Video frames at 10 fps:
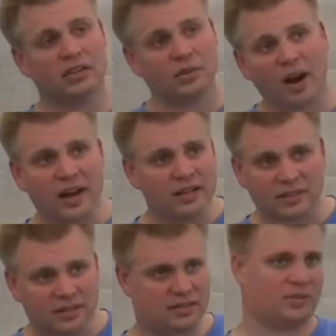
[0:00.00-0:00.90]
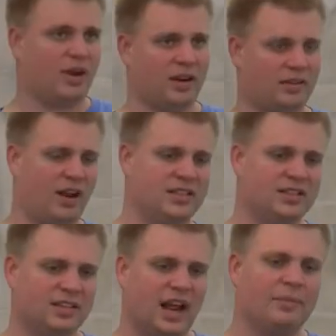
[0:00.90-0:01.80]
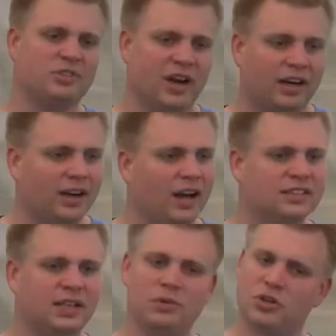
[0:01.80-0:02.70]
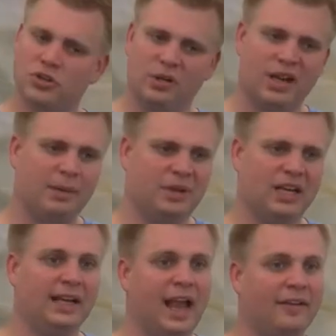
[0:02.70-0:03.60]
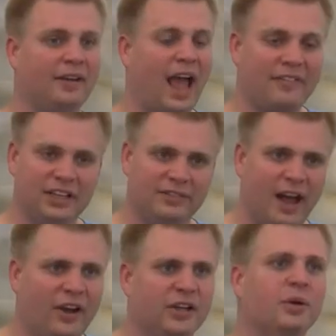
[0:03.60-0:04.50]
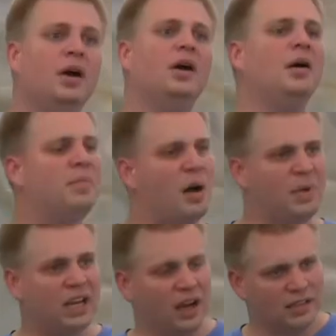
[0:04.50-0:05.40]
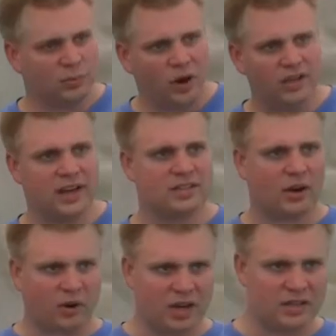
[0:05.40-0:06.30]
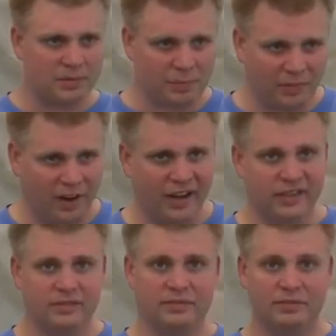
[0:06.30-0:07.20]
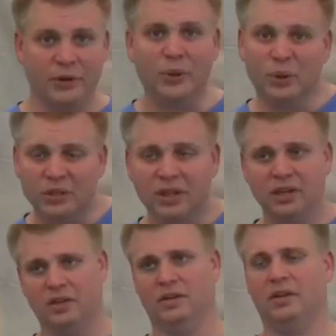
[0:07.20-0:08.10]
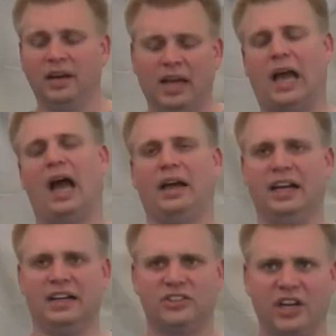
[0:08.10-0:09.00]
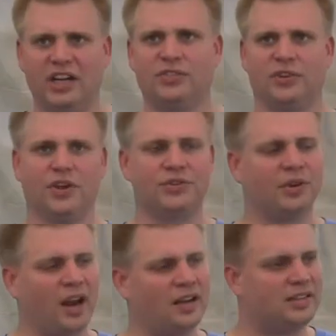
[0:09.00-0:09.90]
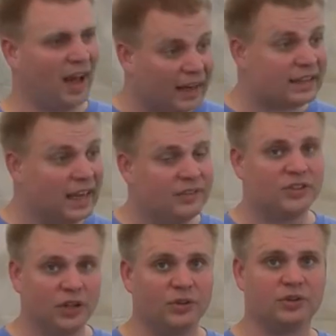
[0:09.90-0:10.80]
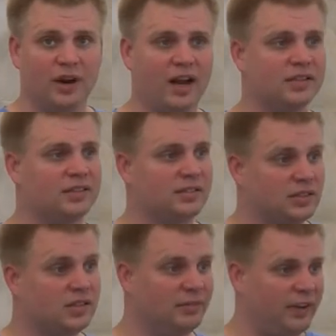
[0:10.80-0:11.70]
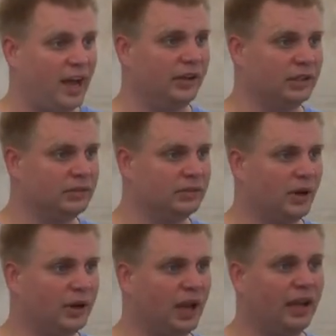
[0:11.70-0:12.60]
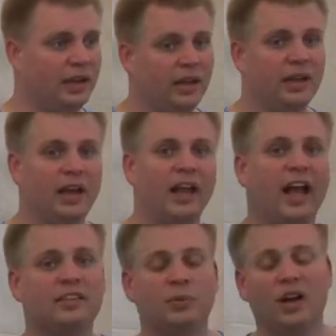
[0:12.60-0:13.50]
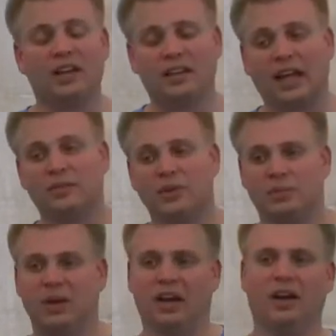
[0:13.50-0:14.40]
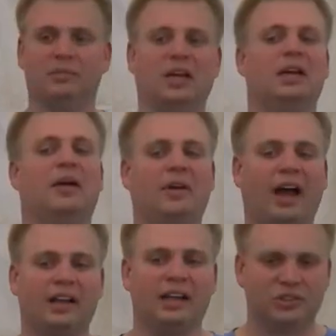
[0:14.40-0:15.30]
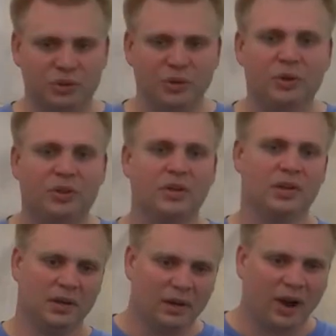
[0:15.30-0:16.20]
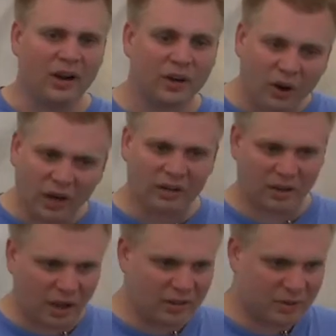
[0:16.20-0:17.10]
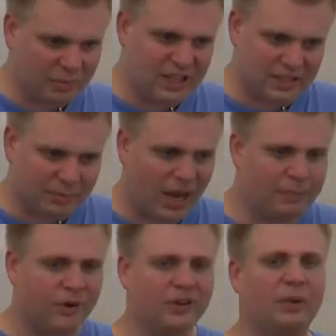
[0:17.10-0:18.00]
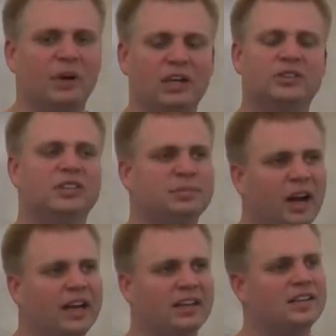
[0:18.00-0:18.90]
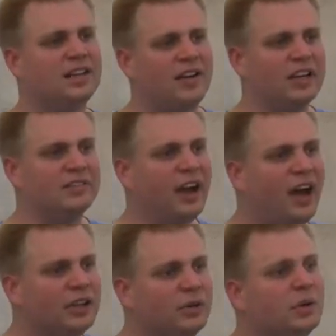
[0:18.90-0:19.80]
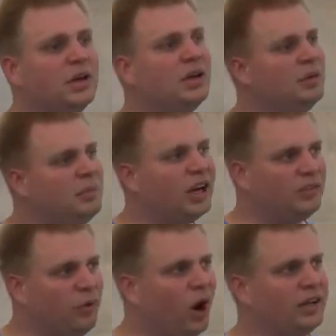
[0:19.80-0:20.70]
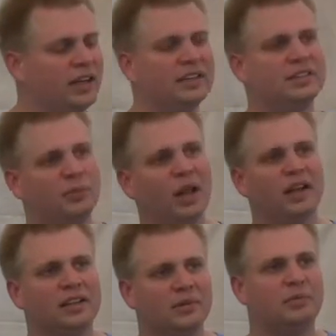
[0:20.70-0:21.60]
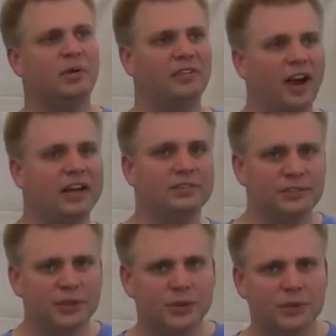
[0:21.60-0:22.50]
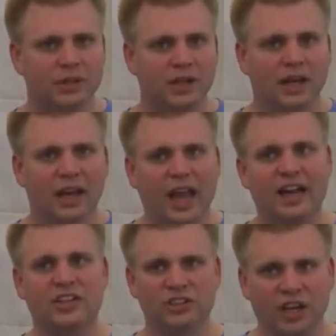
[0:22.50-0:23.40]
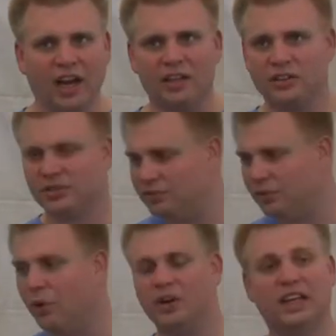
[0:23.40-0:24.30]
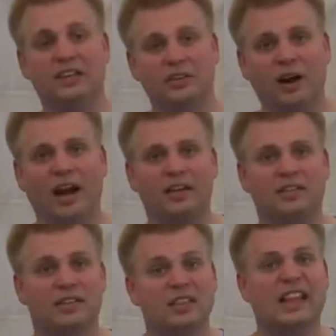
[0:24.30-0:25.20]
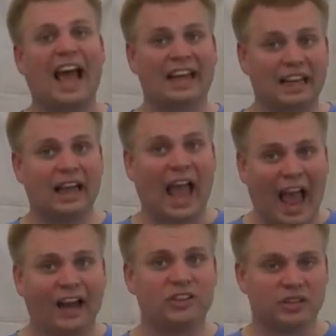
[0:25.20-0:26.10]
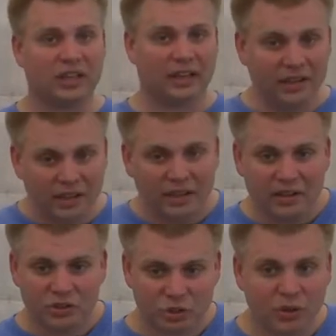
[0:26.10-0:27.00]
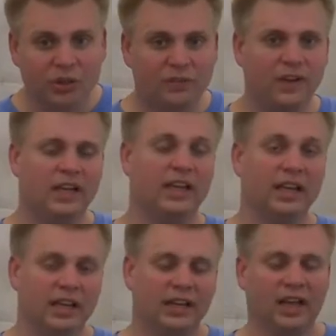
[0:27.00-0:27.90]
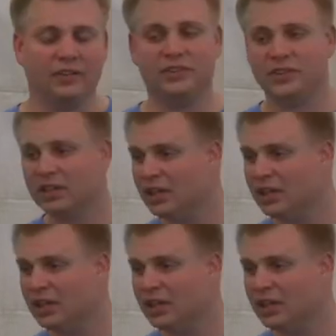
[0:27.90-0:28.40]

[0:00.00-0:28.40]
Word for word: it's credits. Cre credits is an abstract concept. It shouldn't ha be any ha have any value, but because Wanda has agreed to provide food uh, in exchange for those credits, that gives those credits some value. Okay, and that's what I, that's what's big on me. I, I like truth. Our current uh, piece of paper that we use as money doesn't have any value. But if Wanda is willing to provide food in exchange for these credits, that actually truthfully gives